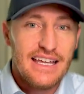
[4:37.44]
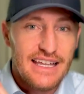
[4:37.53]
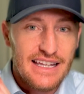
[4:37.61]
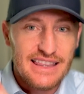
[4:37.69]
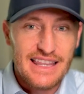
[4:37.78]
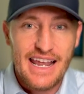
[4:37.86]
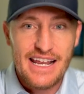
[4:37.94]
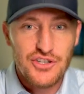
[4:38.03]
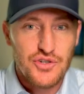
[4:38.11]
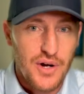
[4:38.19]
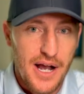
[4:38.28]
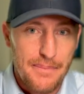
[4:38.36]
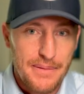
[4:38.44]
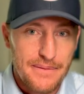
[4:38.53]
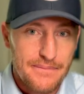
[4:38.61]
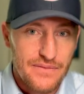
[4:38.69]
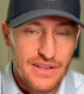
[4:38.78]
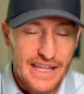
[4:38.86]
land drop
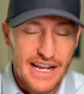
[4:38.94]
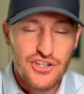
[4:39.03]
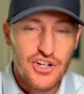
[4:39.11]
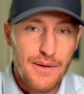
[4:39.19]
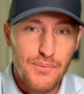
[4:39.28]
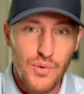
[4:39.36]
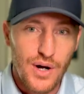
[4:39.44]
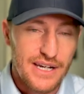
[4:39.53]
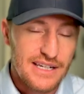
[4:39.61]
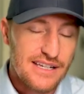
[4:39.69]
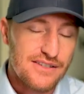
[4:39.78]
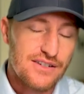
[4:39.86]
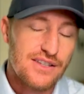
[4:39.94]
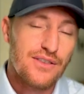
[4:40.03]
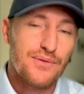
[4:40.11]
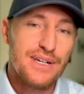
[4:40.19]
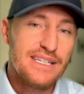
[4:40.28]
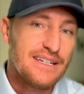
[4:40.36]
1, because there's
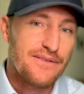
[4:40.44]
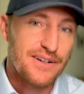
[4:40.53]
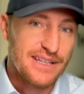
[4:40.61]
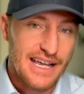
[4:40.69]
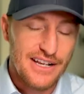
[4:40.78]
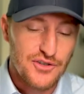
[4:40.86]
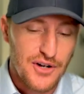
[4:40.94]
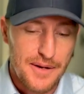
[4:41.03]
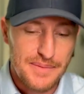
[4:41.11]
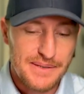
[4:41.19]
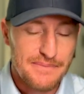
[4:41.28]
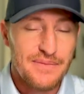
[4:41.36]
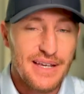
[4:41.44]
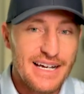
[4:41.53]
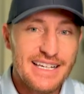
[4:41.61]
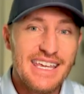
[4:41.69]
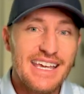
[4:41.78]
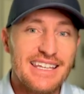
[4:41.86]
3 different land drops.
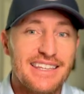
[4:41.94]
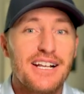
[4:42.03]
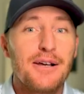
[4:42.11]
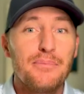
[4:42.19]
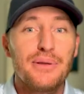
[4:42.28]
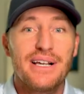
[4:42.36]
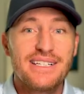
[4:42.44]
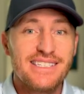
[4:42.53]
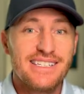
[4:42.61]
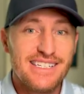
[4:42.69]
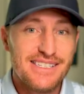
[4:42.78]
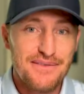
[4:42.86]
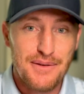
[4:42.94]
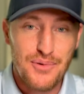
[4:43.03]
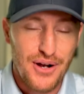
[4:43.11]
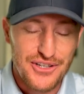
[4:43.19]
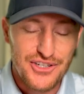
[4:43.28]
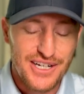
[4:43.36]
Again, the complexities of the
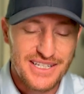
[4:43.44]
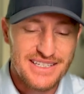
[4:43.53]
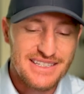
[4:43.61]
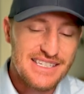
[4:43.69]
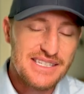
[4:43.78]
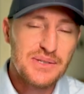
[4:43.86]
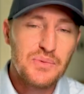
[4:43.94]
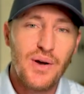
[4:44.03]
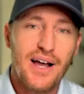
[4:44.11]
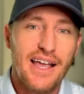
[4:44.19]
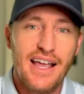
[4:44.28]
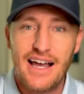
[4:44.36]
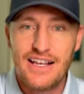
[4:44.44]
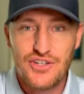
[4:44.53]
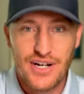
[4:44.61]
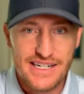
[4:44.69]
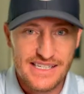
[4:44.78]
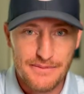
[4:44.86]
project. This is why I
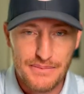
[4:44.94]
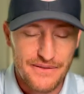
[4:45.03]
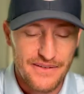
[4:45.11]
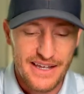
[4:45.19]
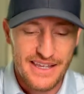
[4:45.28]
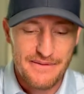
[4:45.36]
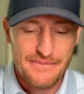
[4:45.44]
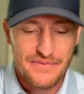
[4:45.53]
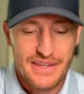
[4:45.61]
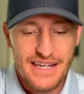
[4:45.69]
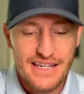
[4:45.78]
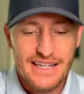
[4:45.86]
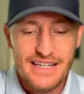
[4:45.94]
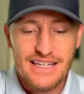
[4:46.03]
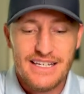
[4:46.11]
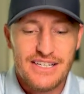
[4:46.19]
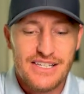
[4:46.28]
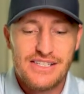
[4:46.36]
try to simplify it.
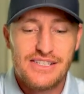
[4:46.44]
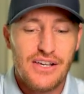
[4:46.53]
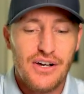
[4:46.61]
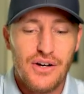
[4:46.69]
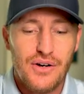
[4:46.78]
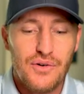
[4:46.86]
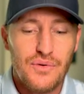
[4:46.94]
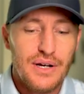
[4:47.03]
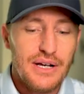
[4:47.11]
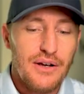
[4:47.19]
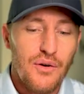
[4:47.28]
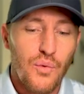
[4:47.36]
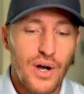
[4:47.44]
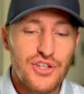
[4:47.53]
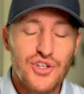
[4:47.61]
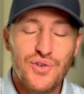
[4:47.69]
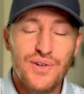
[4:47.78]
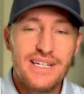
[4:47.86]
So what
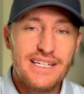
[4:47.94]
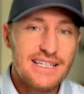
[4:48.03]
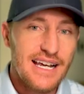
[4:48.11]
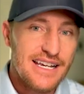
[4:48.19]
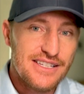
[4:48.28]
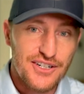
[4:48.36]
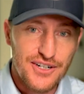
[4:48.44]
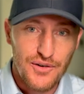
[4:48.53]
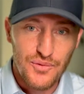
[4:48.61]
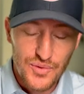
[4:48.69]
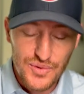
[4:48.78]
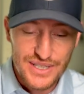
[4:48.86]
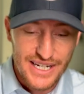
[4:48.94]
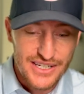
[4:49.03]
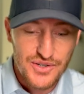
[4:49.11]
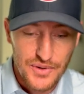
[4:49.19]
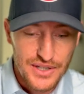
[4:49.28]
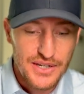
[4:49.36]
Trinityzer
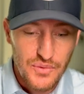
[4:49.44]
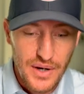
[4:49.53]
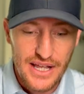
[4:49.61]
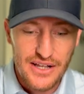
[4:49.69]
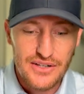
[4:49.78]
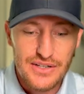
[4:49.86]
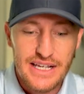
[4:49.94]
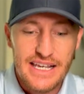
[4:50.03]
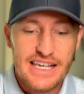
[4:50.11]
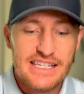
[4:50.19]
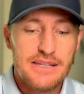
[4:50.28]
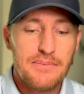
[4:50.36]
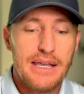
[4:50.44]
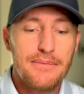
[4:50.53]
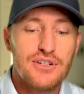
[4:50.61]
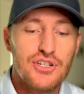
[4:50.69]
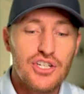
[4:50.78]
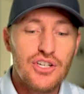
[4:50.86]
does really well is to be able
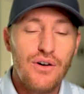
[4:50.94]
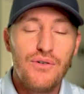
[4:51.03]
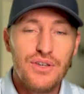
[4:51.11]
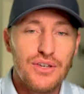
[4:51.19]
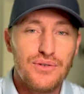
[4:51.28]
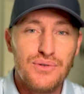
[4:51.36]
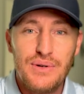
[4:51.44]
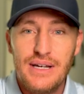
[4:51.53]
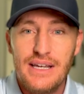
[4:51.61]
to show you